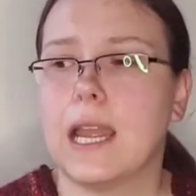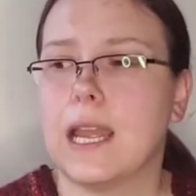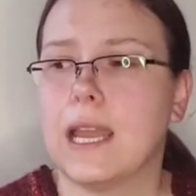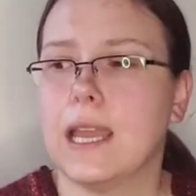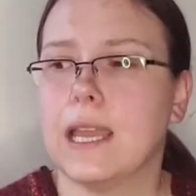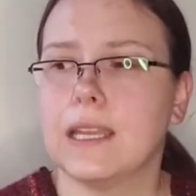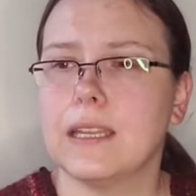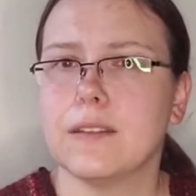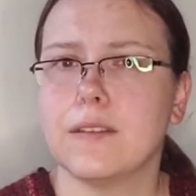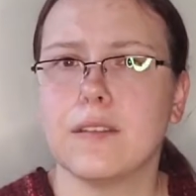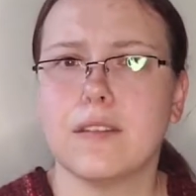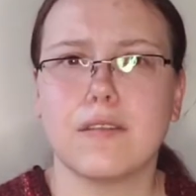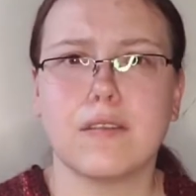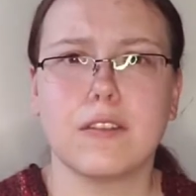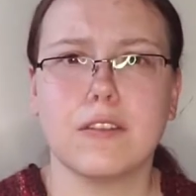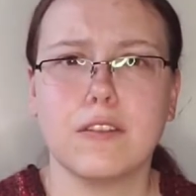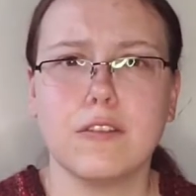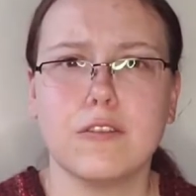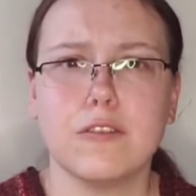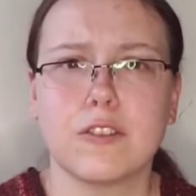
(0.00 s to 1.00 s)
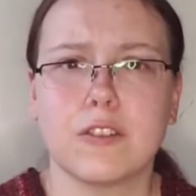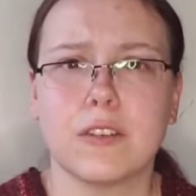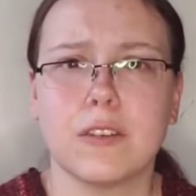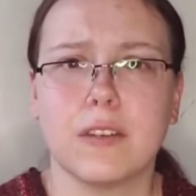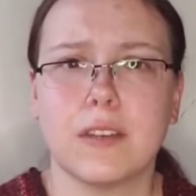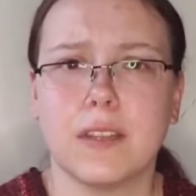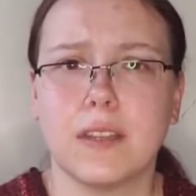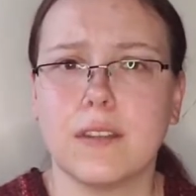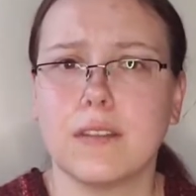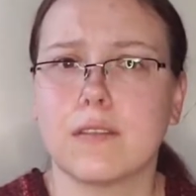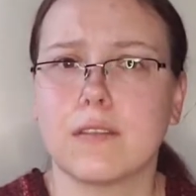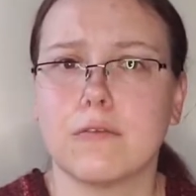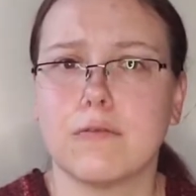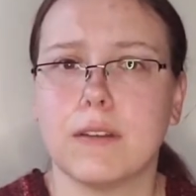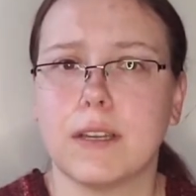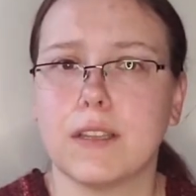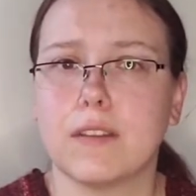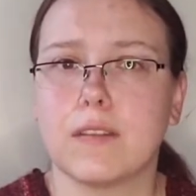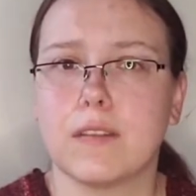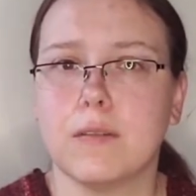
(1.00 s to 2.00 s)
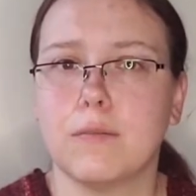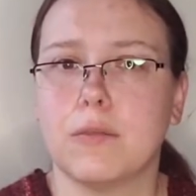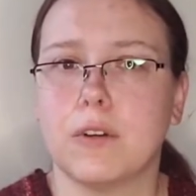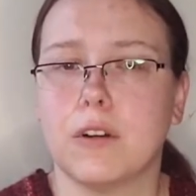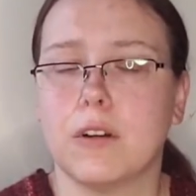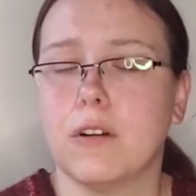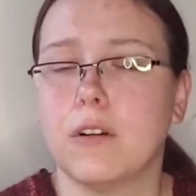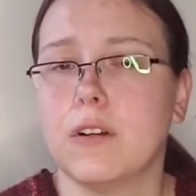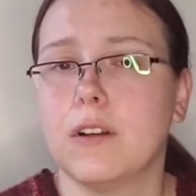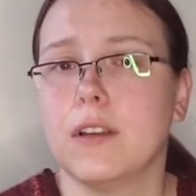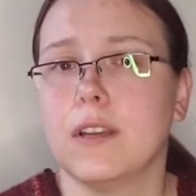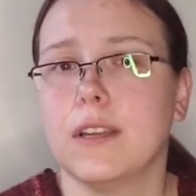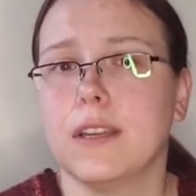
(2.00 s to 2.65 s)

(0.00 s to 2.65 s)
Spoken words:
And the solution is quite simple.